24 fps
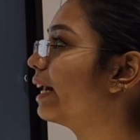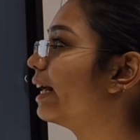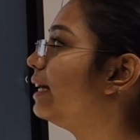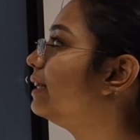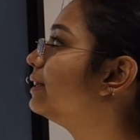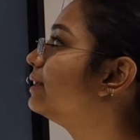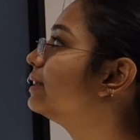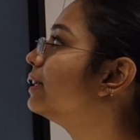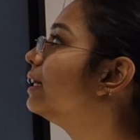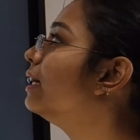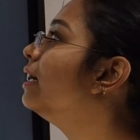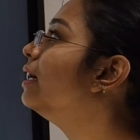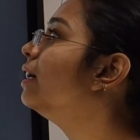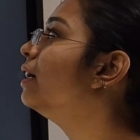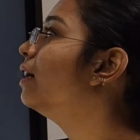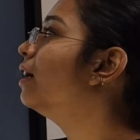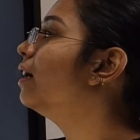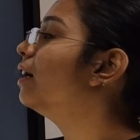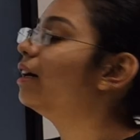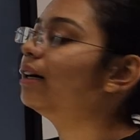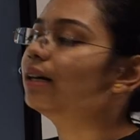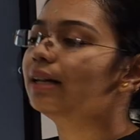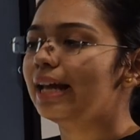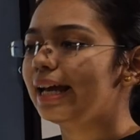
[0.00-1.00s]
traits
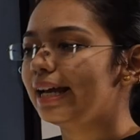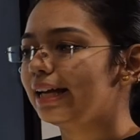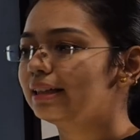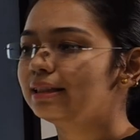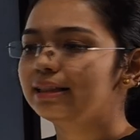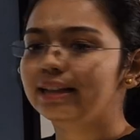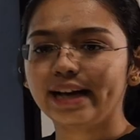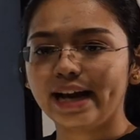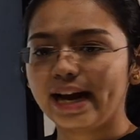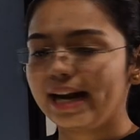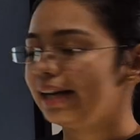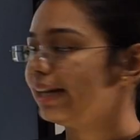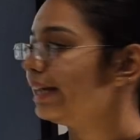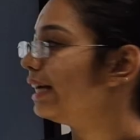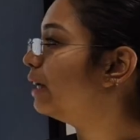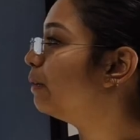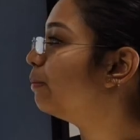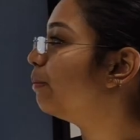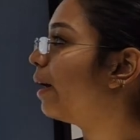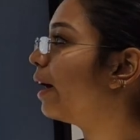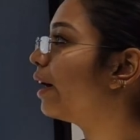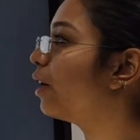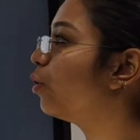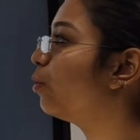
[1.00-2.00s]
like
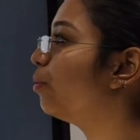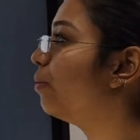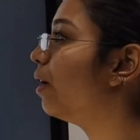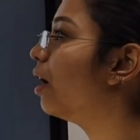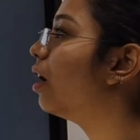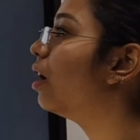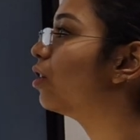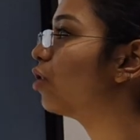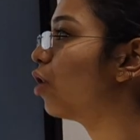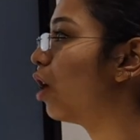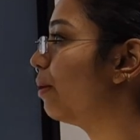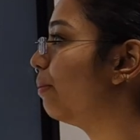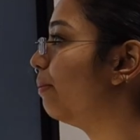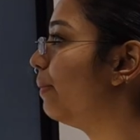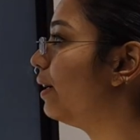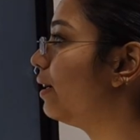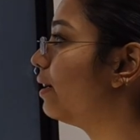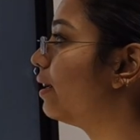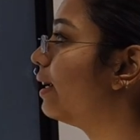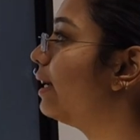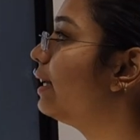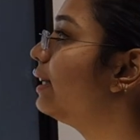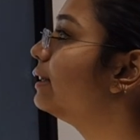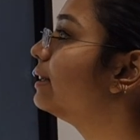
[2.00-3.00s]
cranial
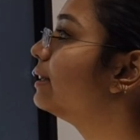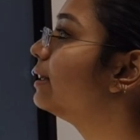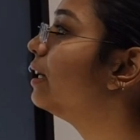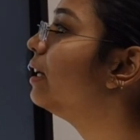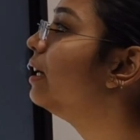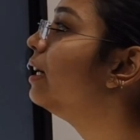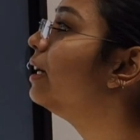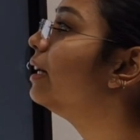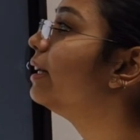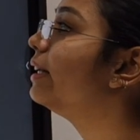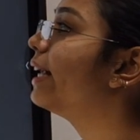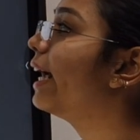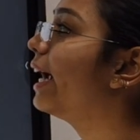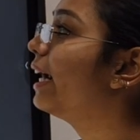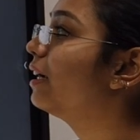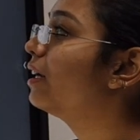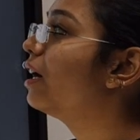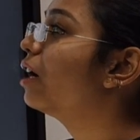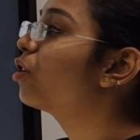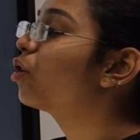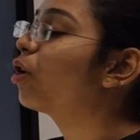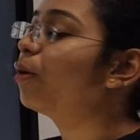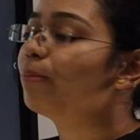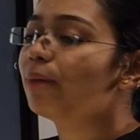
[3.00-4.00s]
non-metrics.
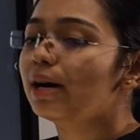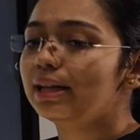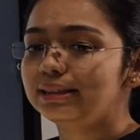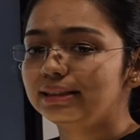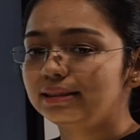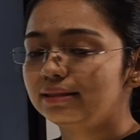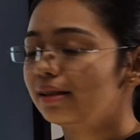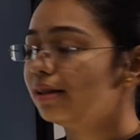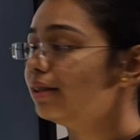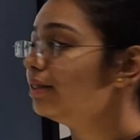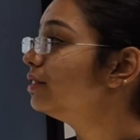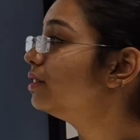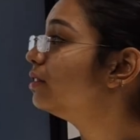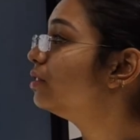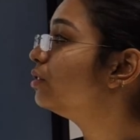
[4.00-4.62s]
Data robustness